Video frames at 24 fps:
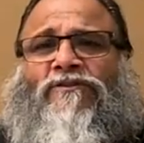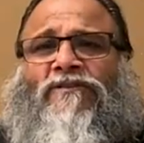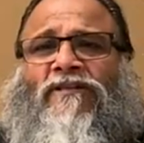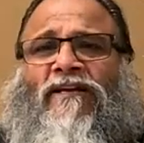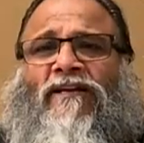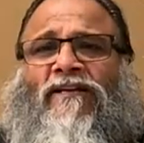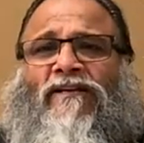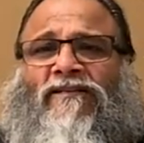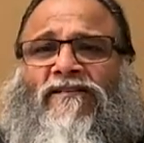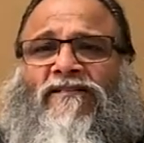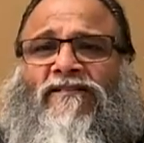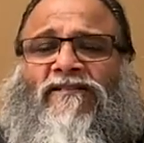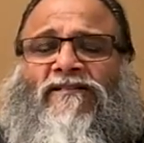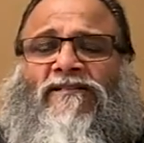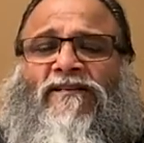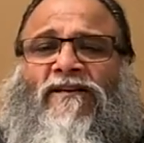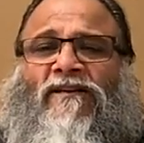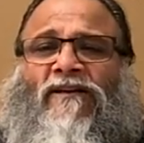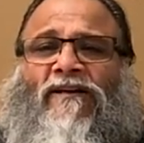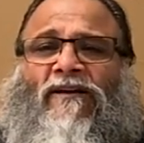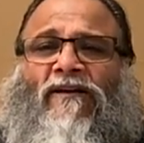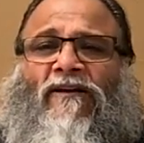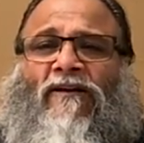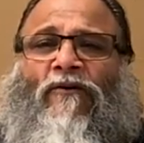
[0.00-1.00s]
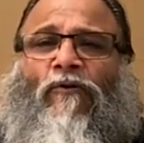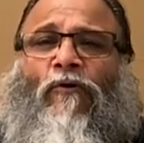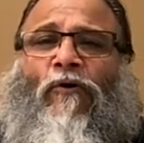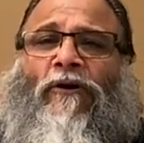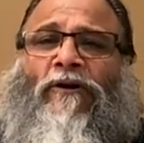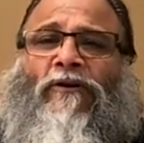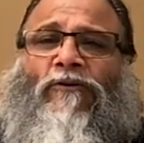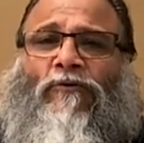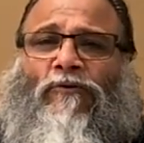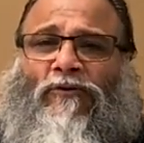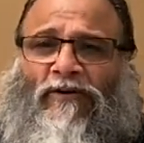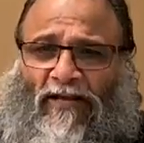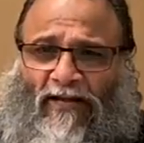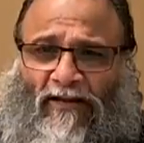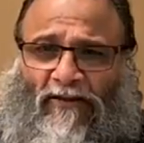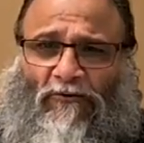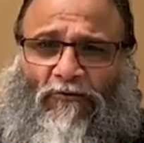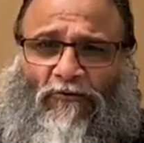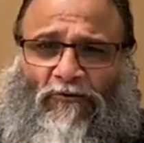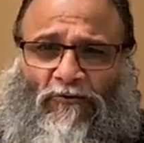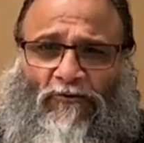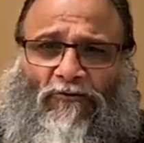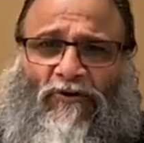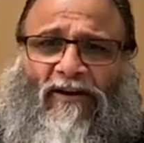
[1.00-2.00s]
things going to take
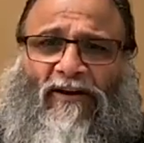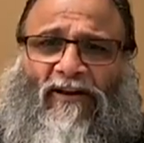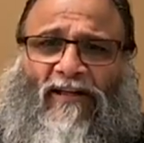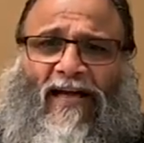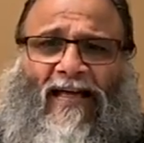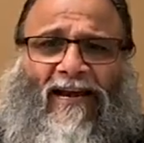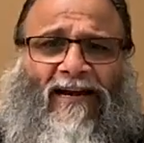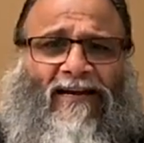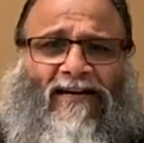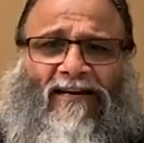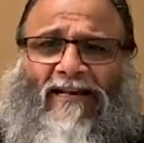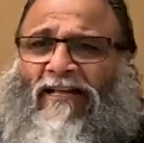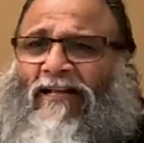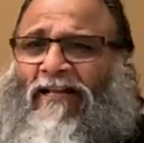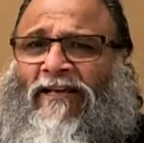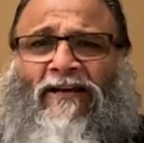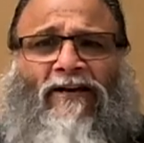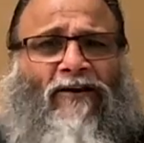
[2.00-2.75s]
you to the reality?